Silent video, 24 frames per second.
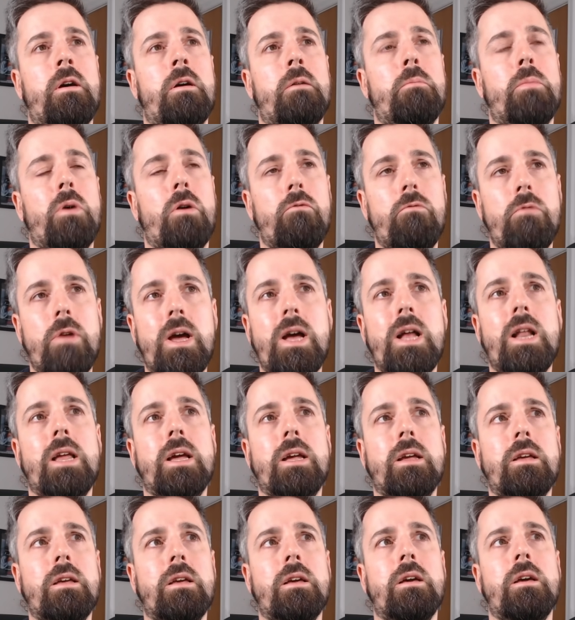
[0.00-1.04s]
But
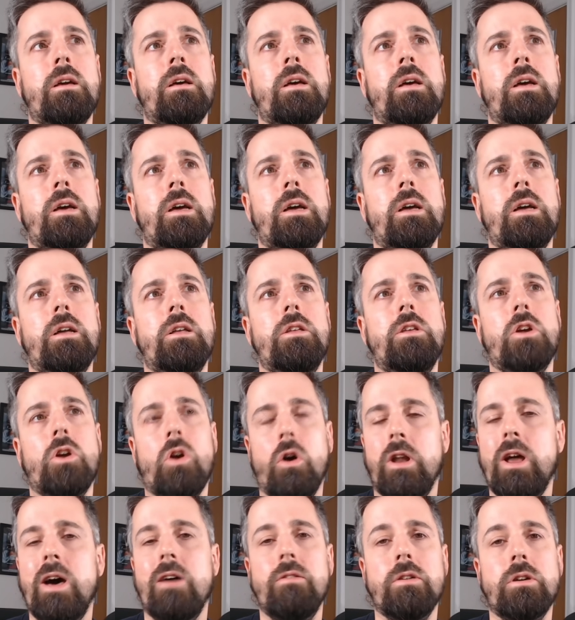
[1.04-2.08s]
really, you got
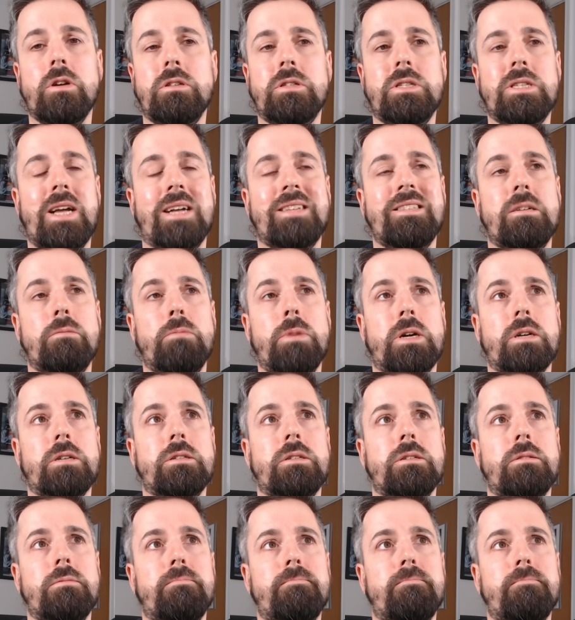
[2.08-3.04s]
to have a good static mix